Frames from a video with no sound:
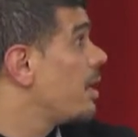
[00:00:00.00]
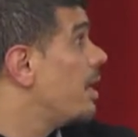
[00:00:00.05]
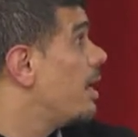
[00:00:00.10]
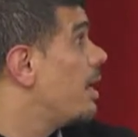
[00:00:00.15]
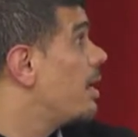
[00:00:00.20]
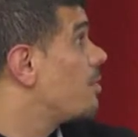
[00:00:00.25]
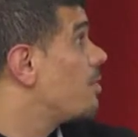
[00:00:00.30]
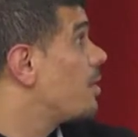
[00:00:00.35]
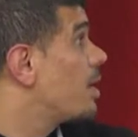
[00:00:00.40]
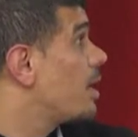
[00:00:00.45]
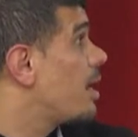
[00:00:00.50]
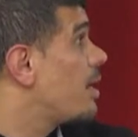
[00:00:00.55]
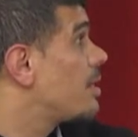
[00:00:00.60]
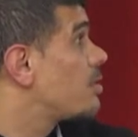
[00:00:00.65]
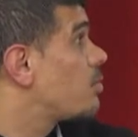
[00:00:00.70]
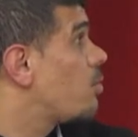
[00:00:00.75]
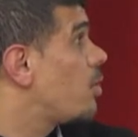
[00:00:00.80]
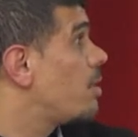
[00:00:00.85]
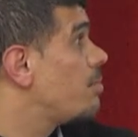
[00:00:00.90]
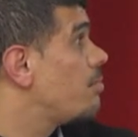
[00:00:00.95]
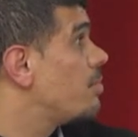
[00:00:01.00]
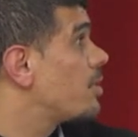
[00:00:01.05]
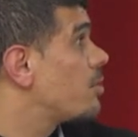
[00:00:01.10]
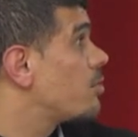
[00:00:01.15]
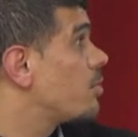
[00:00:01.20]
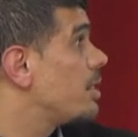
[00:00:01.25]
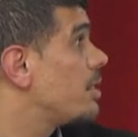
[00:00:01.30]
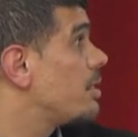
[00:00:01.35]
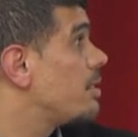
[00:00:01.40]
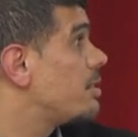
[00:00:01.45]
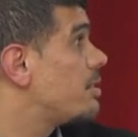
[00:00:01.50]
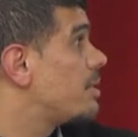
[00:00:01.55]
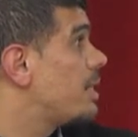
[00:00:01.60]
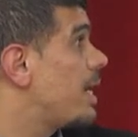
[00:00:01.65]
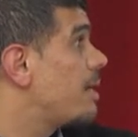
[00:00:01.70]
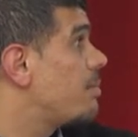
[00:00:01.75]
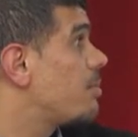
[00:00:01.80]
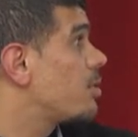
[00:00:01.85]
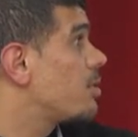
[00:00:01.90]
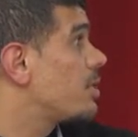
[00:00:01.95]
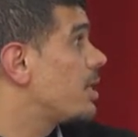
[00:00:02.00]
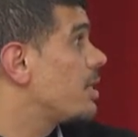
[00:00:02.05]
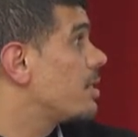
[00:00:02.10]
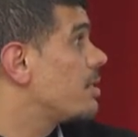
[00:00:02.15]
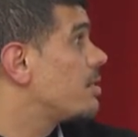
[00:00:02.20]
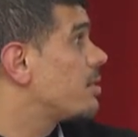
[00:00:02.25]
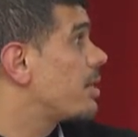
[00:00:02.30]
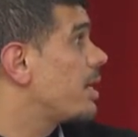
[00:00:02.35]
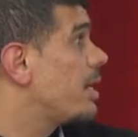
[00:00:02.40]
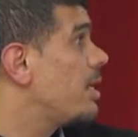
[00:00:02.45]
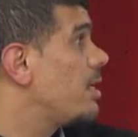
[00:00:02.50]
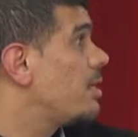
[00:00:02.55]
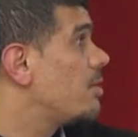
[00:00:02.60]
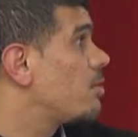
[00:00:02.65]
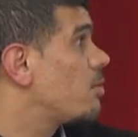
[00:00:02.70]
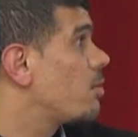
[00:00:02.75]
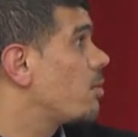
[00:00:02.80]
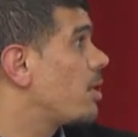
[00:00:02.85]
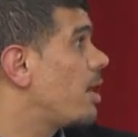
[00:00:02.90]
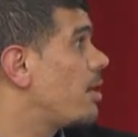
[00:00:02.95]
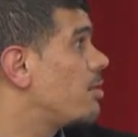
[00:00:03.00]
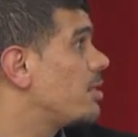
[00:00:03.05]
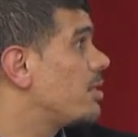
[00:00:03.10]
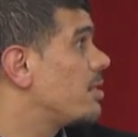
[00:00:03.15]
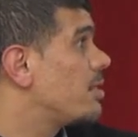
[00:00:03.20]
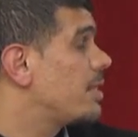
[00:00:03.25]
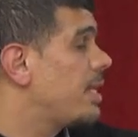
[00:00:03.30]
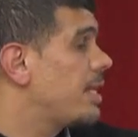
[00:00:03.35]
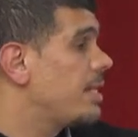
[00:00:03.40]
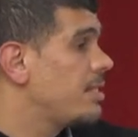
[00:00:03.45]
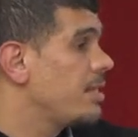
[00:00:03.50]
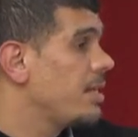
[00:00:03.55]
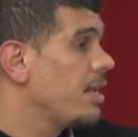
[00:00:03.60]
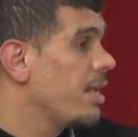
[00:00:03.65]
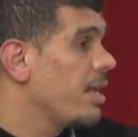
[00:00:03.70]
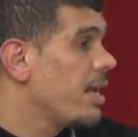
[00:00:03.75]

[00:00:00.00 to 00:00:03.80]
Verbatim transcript: And the last one between Cyprus and Israel in 2010.